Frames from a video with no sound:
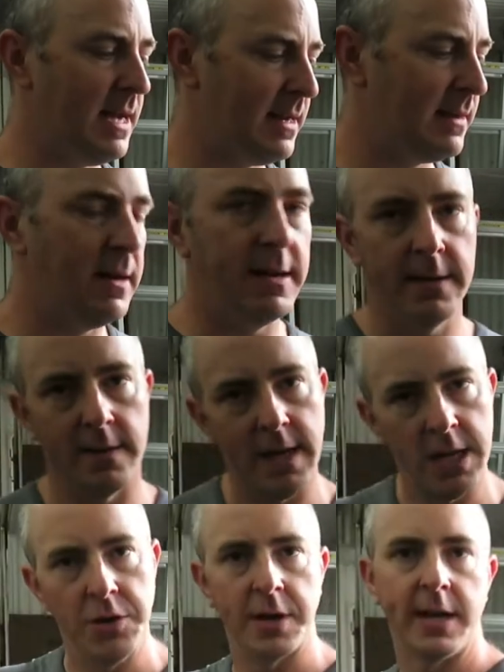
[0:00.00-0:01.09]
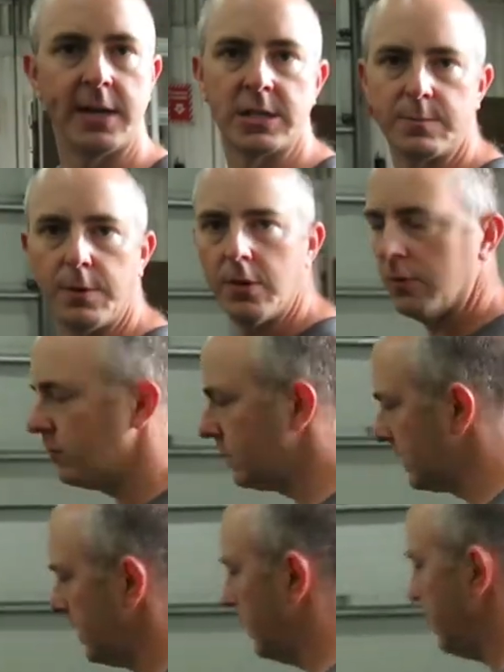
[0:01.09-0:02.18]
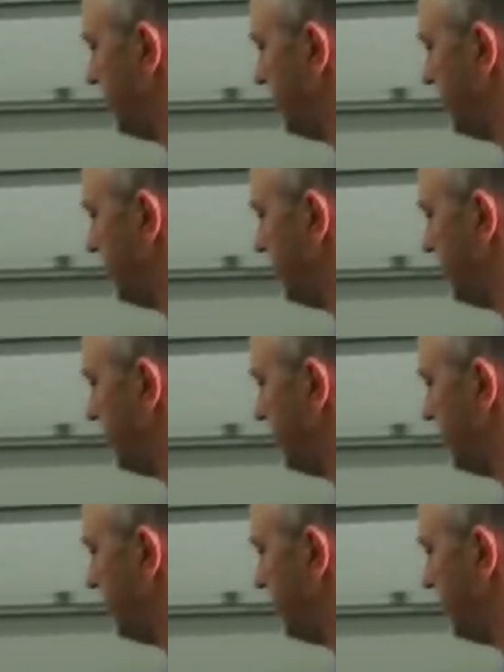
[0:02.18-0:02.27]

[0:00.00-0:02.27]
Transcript: that done, then you can expose